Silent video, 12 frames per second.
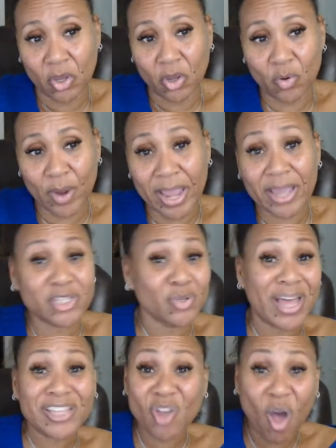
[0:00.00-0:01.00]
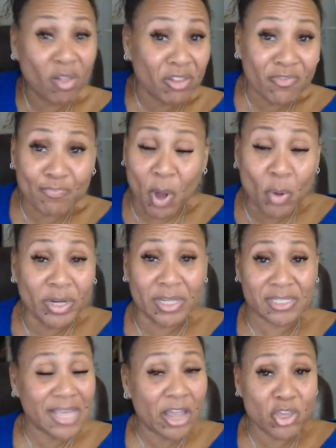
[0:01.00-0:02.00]
All right. And so that's all of
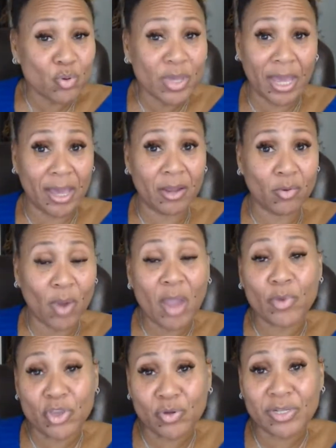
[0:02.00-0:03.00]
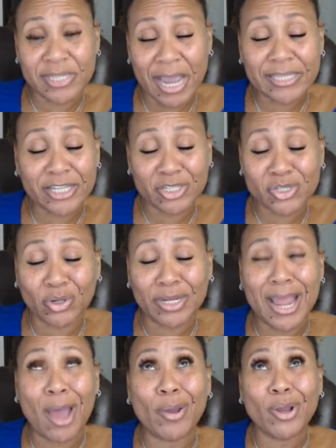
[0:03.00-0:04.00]
bonus that you get, right, when you decide to get started
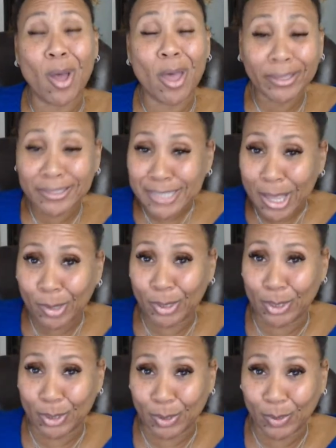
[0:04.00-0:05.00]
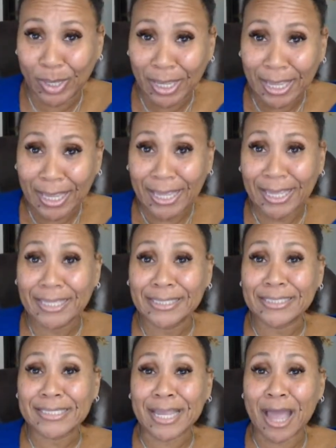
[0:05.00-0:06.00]
now. And all I can tell you
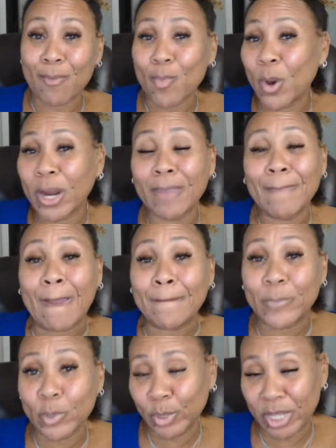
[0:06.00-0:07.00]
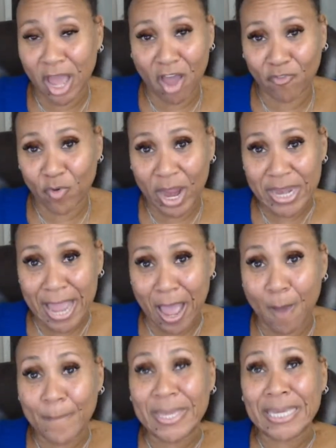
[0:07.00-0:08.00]
is, like, I'm working my booty off right
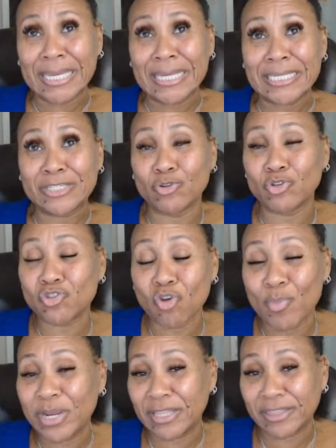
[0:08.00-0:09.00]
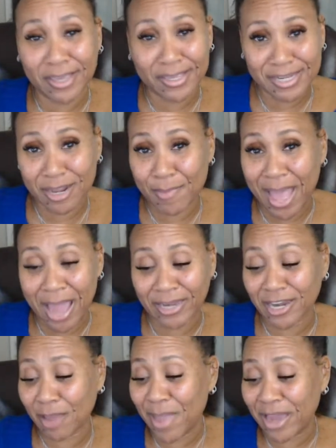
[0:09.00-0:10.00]
now because there's so many things that I'm
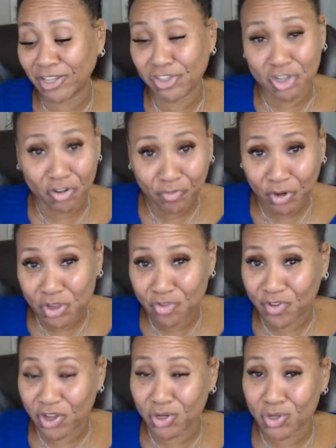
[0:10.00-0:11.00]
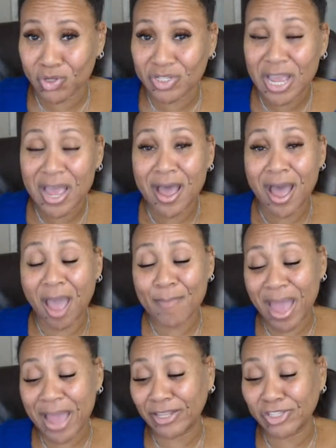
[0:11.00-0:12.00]
adding. I'm adding done for you funnels. I'm
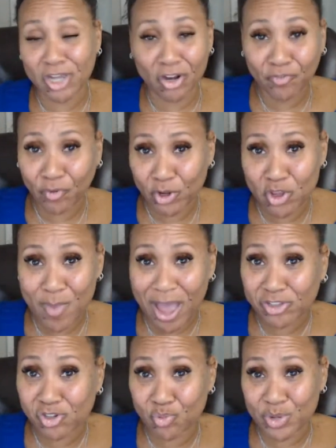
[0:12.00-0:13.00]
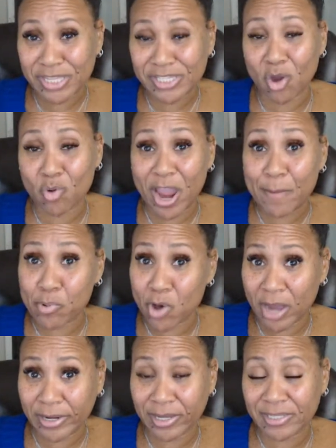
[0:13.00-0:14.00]
adding done for you Master Resale Right
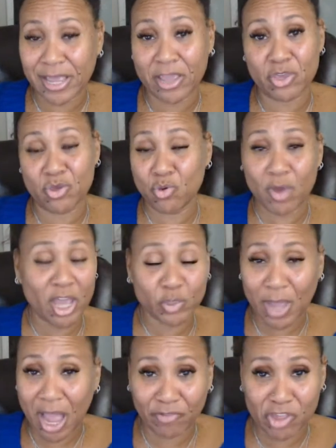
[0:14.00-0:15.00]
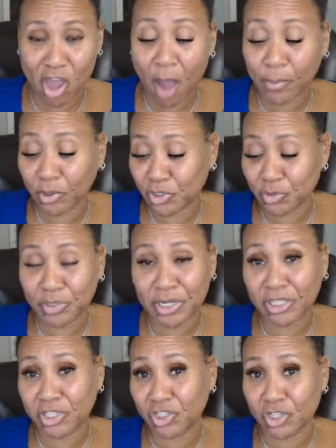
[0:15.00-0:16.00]
products that you guys will have the
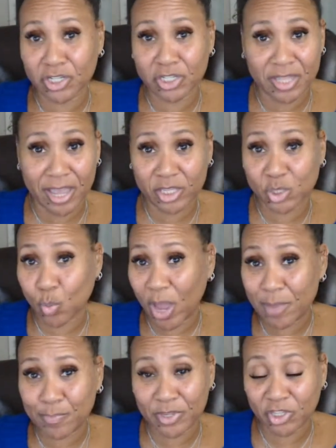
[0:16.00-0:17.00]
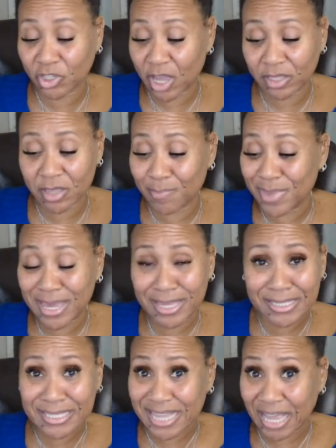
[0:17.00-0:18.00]
opportunity to just like swipe and
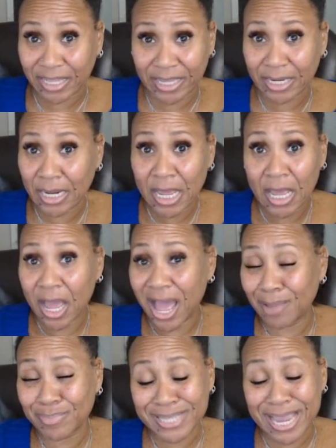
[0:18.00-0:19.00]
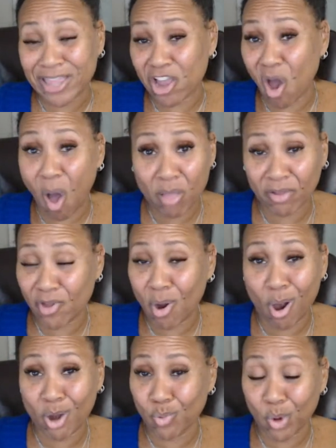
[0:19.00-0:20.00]
begin selling. I'm saying, like, all of the
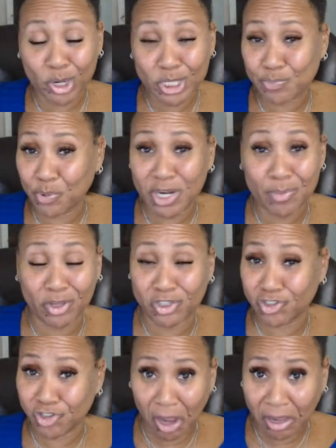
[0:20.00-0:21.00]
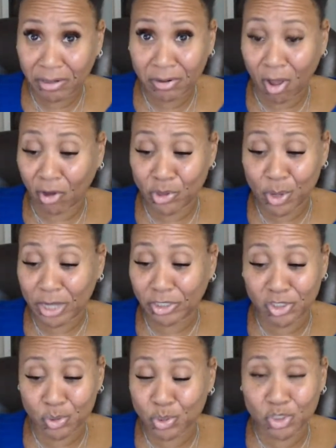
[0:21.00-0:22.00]
hard work is pretty much done. All you got
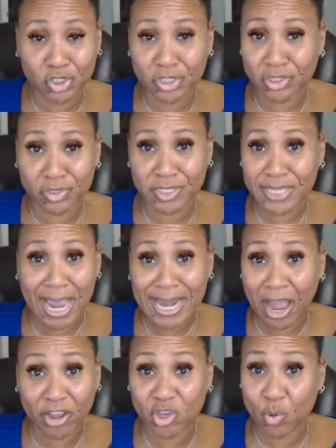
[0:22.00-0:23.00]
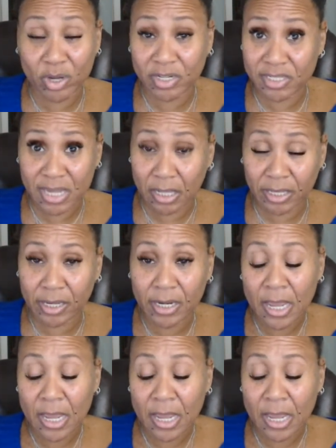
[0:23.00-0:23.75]
to do is just decide how you want to sell it.